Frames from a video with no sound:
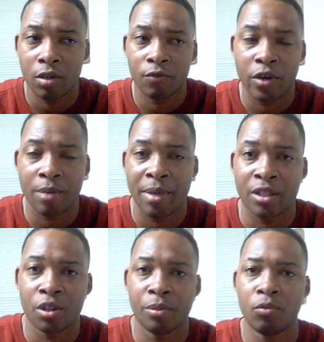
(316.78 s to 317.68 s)
A friend of
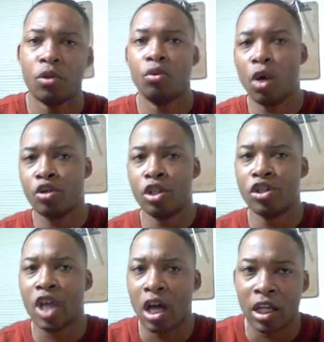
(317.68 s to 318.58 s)
mine told me, well, once you
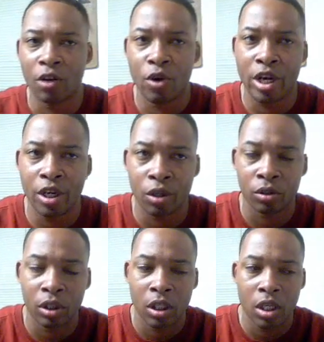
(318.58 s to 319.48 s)
get satellite
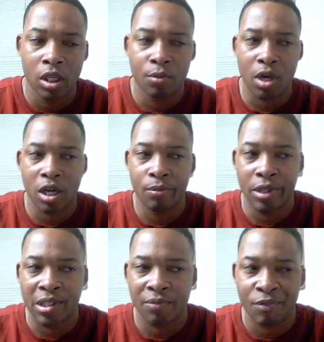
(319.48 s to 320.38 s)
radio,
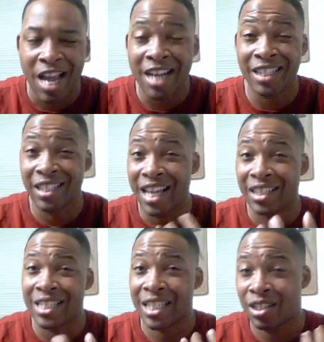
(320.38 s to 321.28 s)
problem is I actually
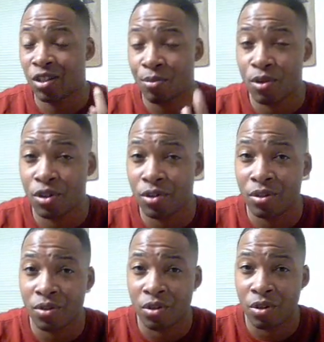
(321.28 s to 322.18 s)
like listening to
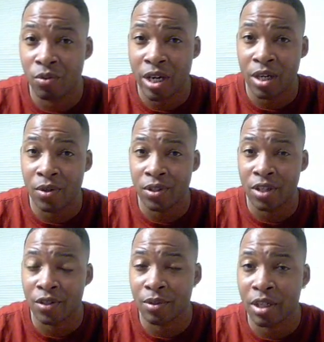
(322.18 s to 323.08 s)
commercials on the radio and
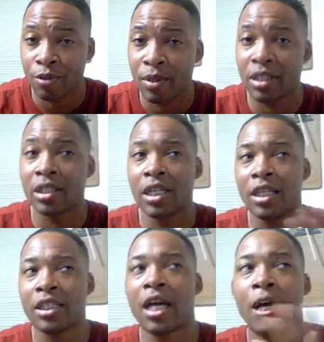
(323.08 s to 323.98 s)
stuff sometimes, but at the
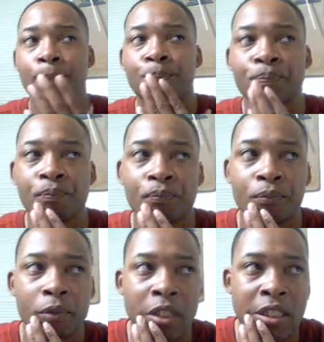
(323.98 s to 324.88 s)
same time,
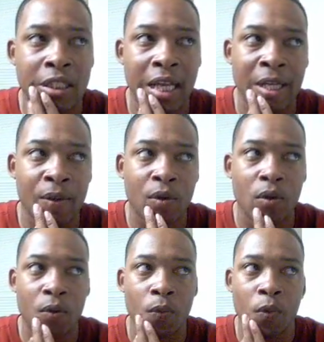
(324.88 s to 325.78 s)
it's like
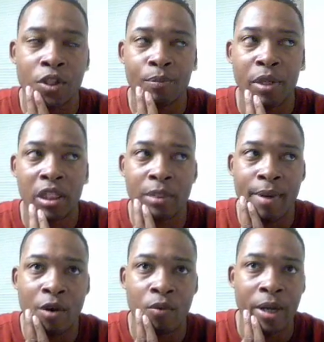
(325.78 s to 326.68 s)
what's appealing
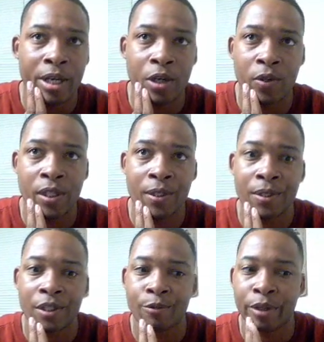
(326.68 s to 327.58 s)
about radio
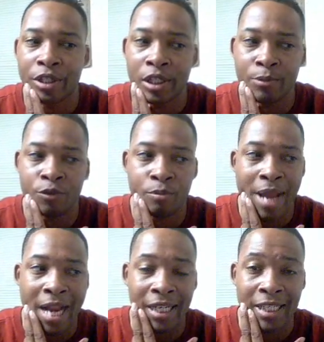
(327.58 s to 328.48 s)
is, especially from
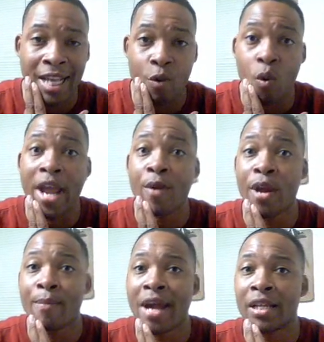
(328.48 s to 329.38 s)
back in the day,
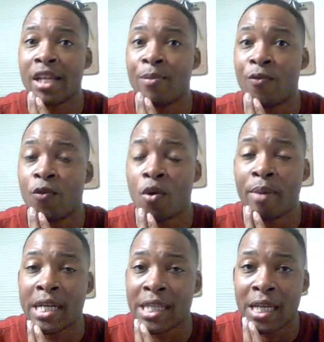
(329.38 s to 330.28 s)
way back in the day before
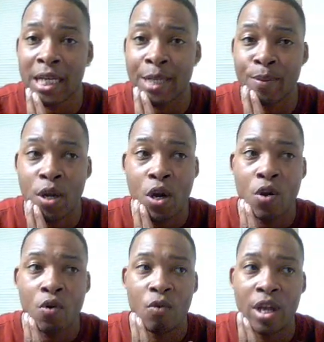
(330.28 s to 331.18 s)
my time,
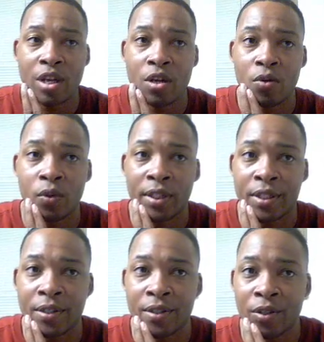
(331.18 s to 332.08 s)
radio
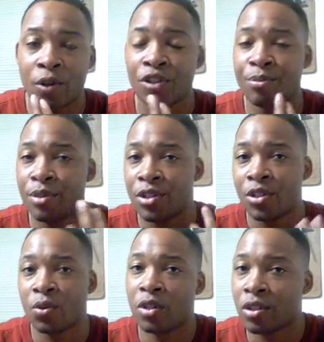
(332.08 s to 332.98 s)
was the ultimate
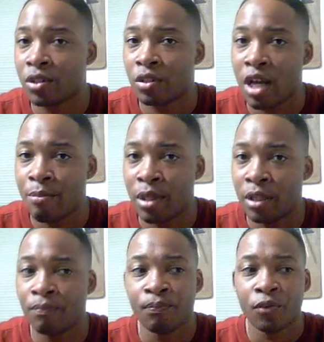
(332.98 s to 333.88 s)
source. I
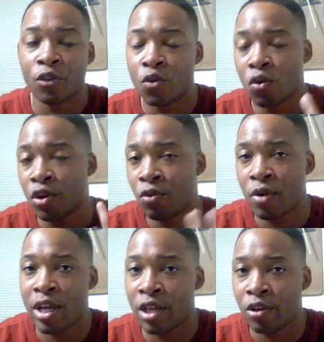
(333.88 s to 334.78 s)
mean, you were on the
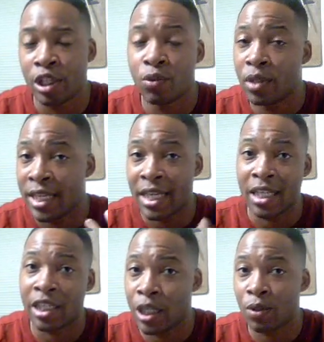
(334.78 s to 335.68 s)
radio, you were
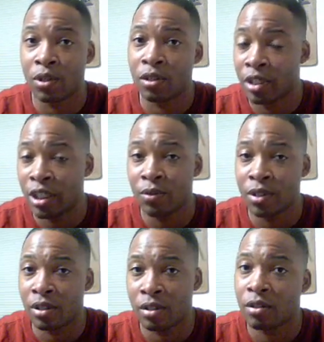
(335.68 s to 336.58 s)
it, you were
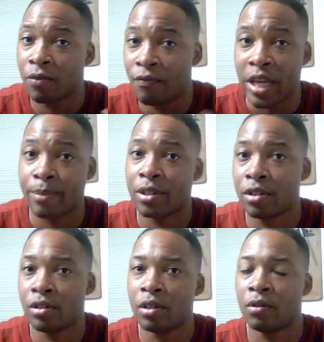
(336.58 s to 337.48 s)

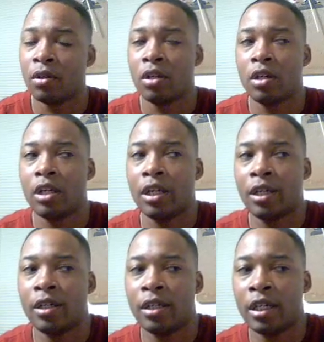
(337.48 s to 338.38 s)
famous, you know.
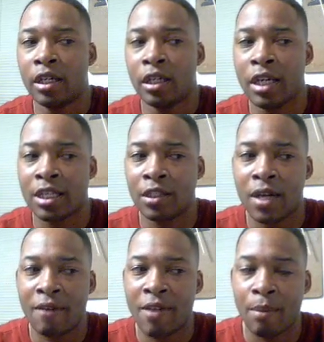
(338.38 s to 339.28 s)
And I
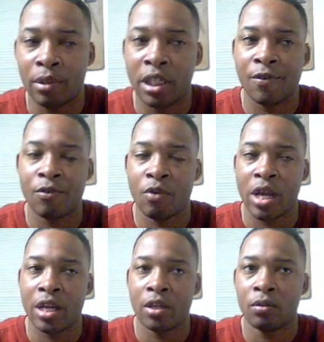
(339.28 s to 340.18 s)
still have that belief in
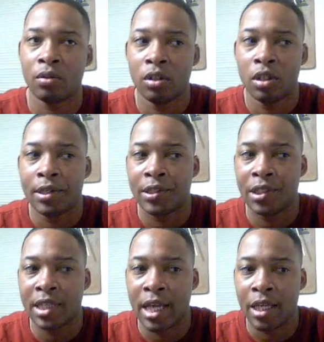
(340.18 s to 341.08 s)
radio
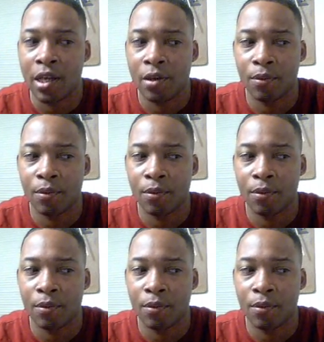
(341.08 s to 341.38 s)
today.